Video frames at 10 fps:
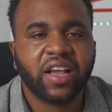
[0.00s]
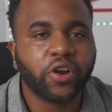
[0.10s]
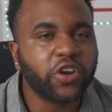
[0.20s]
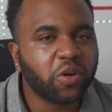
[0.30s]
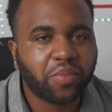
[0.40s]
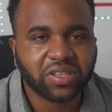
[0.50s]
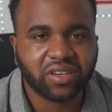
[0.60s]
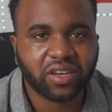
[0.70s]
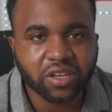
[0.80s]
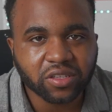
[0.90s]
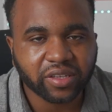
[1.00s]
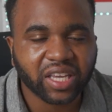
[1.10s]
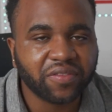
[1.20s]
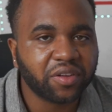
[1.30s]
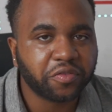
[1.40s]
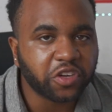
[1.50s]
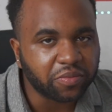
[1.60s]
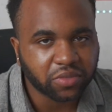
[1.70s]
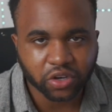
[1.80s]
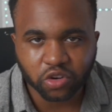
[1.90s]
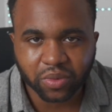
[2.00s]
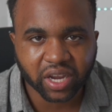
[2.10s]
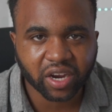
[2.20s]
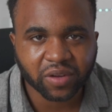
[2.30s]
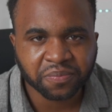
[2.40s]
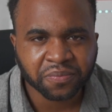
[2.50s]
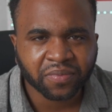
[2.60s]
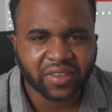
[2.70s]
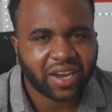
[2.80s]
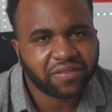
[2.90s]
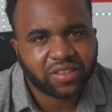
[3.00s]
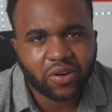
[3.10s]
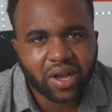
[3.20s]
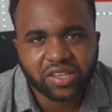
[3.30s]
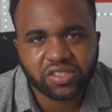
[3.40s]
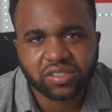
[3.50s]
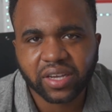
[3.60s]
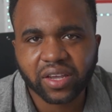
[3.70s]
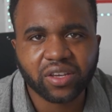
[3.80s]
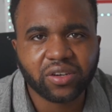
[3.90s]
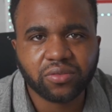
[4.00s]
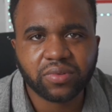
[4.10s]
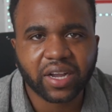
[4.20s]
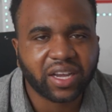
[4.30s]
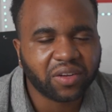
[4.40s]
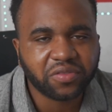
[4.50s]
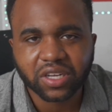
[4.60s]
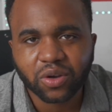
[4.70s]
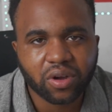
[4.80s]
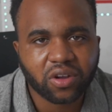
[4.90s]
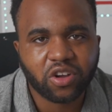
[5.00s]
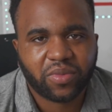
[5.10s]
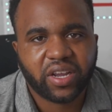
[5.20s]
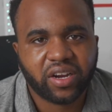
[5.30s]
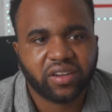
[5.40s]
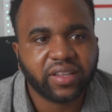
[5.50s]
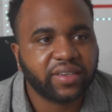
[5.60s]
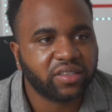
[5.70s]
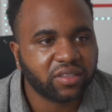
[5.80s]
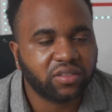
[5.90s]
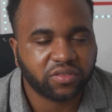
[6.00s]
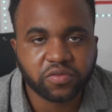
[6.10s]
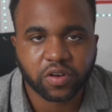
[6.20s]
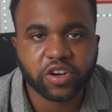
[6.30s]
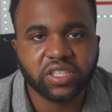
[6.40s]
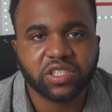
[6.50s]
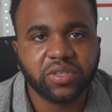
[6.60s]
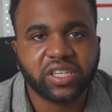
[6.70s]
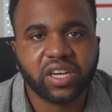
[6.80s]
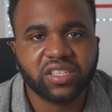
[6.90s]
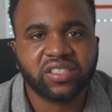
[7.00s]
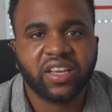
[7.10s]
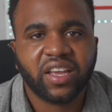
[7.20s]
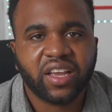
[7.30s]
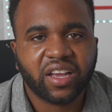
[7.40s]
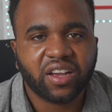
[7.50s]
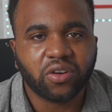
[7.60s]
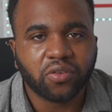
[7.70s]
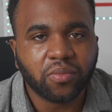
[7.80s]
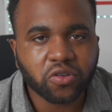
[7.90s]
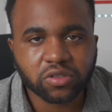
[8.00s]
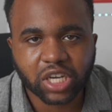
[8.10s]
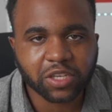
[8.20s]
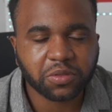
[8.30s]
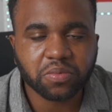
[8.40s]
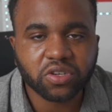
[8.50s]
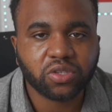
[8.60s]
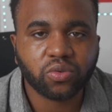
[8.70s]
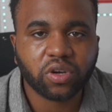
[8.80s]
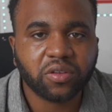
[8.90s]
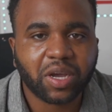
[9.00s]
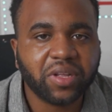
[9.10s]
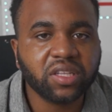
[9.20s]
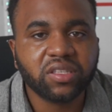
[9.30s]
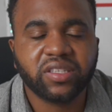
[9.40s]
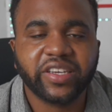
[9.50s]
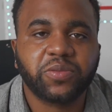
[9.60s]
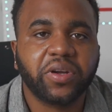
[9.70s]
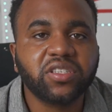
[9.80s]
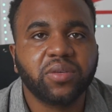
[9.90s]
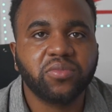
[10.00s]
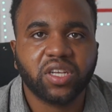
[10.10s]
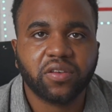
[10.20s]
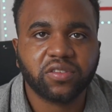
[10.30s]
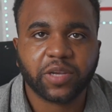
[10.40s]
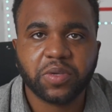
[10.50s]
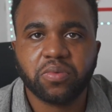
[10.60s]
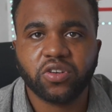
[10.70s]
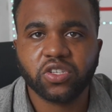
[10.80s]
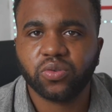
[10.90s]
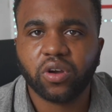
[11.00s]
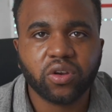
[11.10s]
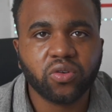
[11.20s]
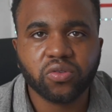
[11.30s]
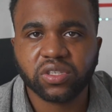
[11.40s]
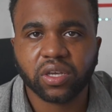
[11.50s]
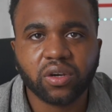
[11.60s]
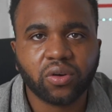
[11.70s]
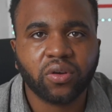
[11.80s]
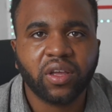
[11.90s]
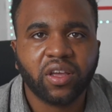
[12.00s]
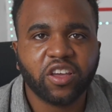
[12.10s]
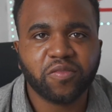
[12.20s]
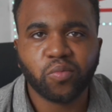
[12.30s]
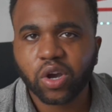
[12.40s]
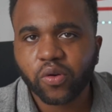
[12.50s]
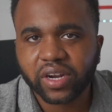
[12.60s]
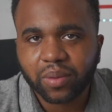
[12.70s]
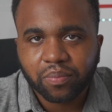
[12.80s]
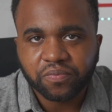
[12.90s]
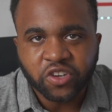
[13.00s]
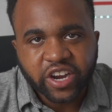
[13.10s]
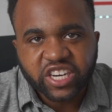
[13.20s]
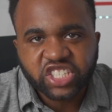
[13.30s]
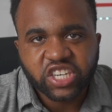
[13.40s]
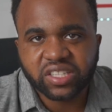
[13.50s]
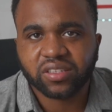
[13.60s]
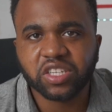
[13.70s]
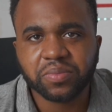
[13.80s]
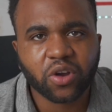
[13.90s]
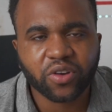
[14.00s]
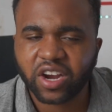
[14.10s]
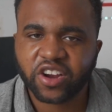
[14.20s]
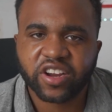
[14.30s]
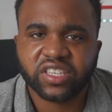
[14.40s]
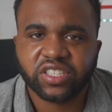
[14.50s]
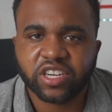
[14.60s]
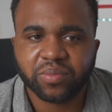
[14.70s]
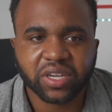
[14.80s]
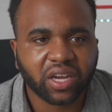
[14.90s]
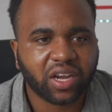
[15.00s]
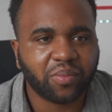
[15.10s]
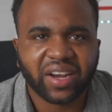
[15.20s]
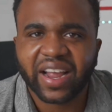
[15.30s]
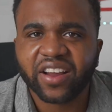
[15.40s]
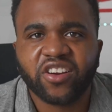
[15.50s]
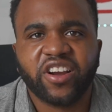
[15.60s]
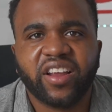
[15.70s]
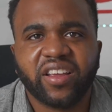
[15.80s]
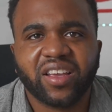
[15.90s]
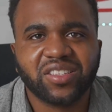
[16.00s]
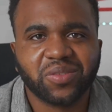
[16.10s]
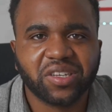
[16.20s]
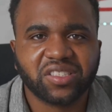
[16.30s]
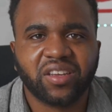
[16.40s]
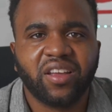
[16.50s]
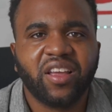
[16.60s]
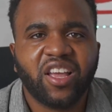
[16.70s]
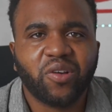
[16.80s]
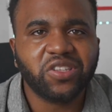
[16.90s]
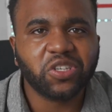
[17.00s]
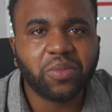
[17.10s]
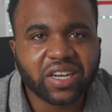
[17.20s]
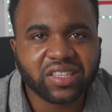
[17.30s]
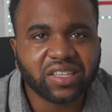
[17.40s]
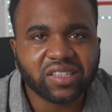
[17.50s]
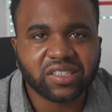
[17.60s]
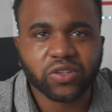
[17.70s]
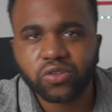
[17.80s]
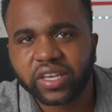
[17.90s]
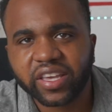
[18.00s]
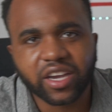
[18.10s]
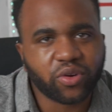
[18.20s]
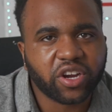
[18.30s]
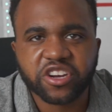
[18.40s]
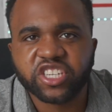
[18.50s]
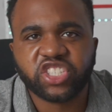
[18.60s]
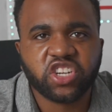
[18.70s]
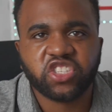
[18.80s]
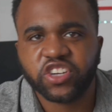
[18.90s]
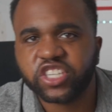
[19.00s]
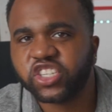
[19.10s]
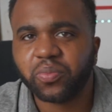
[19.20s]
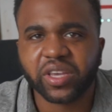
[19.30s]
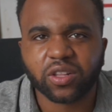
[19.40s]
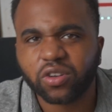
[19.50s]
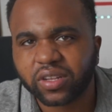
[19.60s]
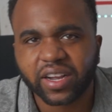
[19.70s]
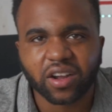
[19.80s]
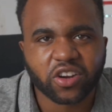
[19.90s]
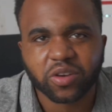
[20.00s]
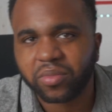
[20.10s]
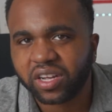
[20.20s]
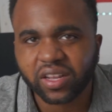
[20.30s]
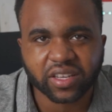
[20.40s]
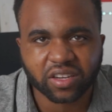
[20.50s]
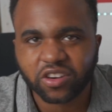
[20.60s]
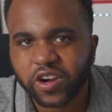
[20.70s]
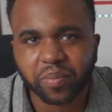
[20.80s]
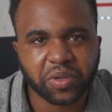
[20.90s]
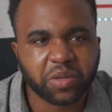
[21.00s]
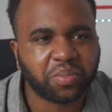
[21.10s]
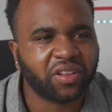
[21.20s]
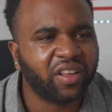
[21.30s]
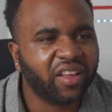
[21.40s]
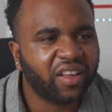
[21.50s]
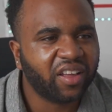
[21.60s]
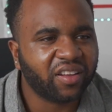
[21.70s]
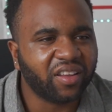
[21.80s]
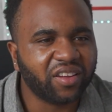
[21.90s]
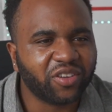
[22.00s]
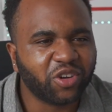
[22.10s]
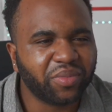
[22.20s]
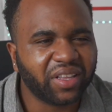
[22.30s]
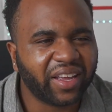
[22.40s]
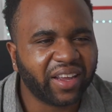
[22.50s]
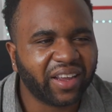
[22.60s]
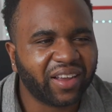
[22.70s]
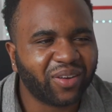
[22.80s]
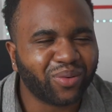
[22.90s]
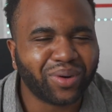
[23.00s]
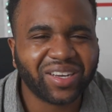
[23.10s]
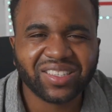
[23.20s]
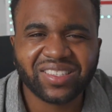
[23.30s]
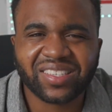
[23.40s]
growing up as an adult and given the freedom to grow my hair, after a while I was just like, yo, I kind of feel like I want to cut my hair, like, for real. Because most times people just want the ability to express themselves. Like, people just want to know, say, oh, if I wear that gray shirt, then I wear a gray shirt because I'm like gray. You get what I mean? When somebody get tell you, say, no, you can't wear gray shirts. Gray shirt make you look like a criminal, like you go rob people. Then they go be like, what?